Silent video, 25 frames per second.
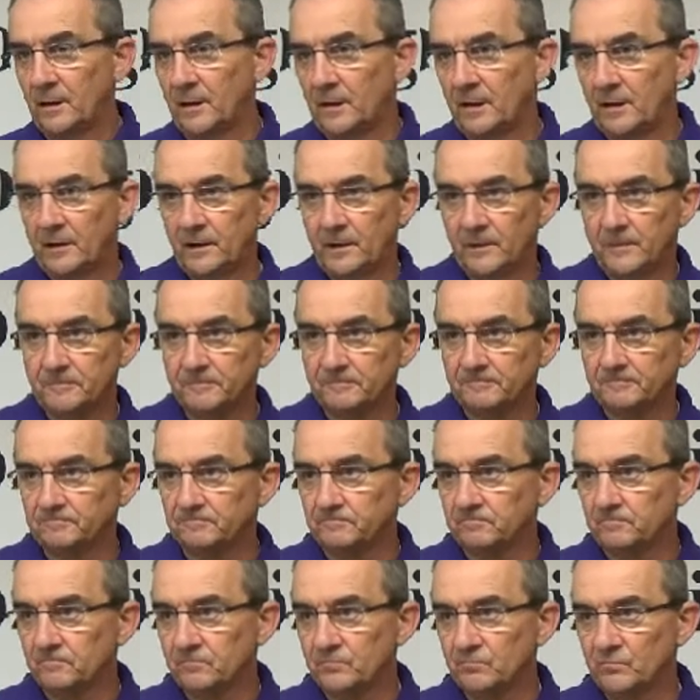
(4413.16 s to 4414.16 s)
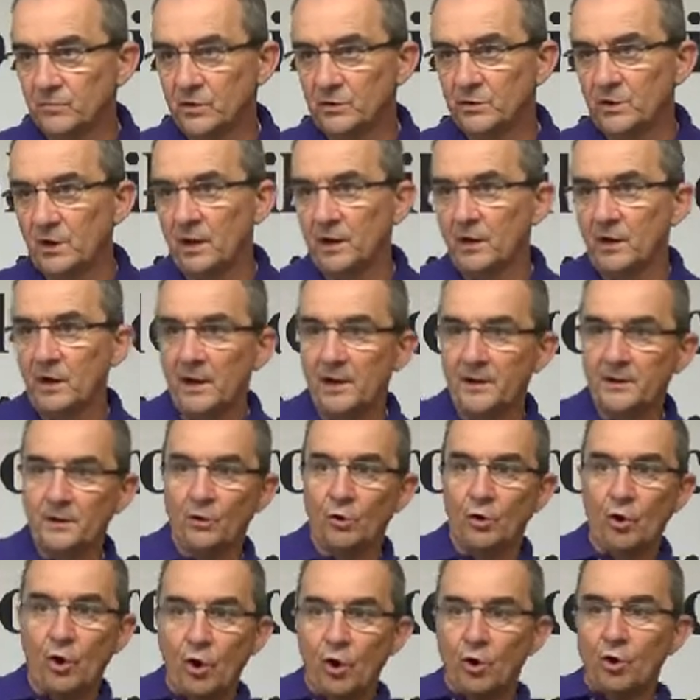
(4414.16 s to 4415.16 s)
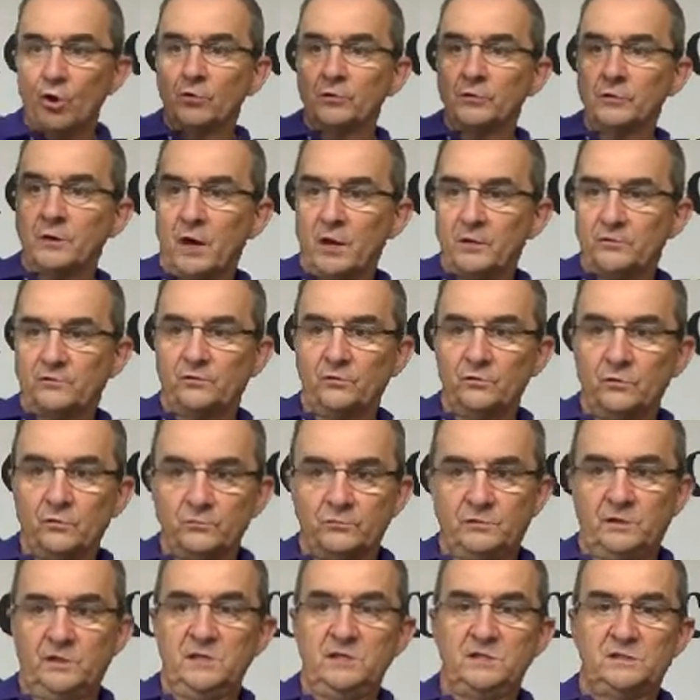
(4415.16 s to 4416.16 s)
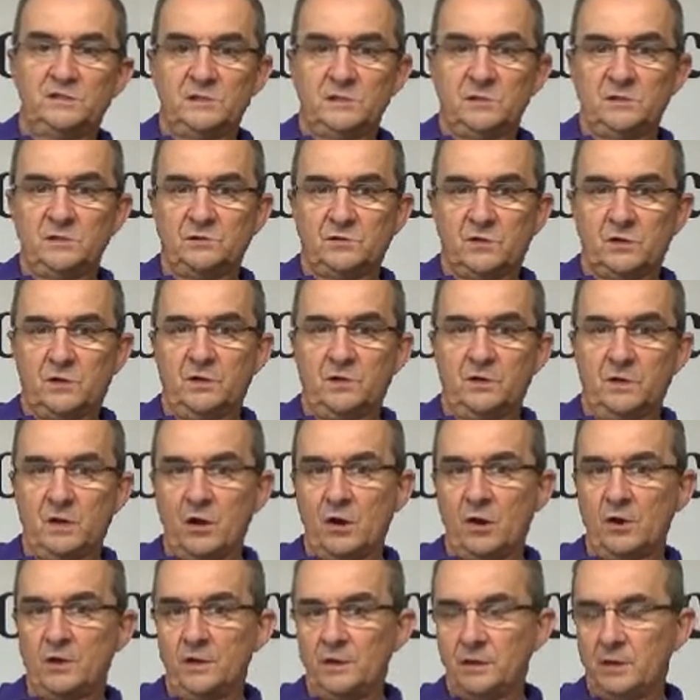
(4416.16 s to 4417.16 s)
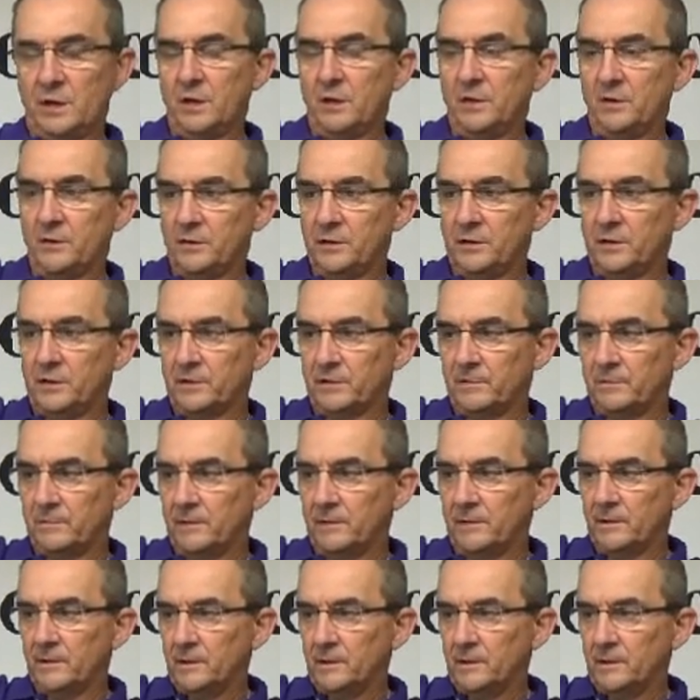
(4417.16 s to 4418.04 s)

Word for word: um, they're not like long doctrinal teachings on on an area.